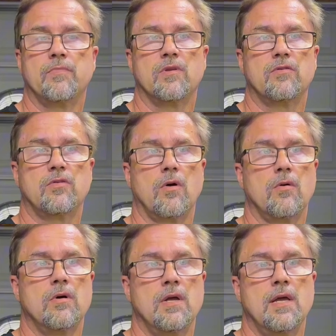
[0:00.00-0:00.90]

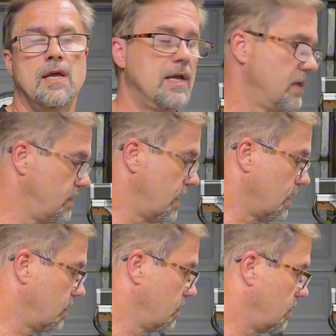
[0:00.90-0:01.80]
So
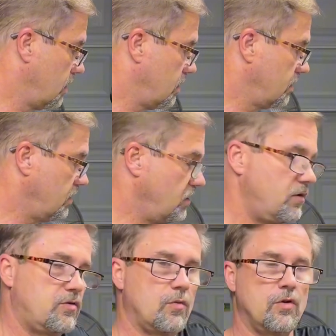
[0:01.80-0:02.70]
yeah,
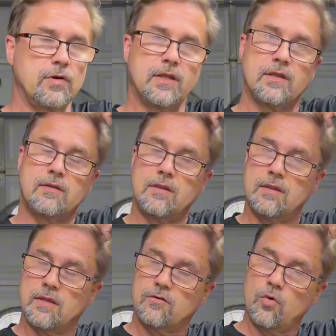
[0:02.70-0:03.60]
so learning
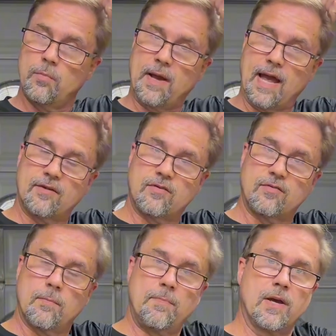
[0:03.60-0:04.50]
the tool paths is a
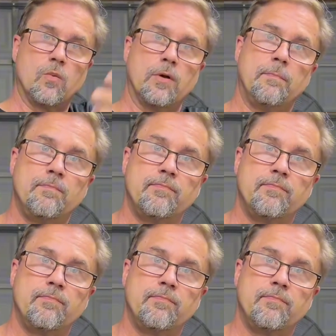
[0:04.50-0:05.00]
big one.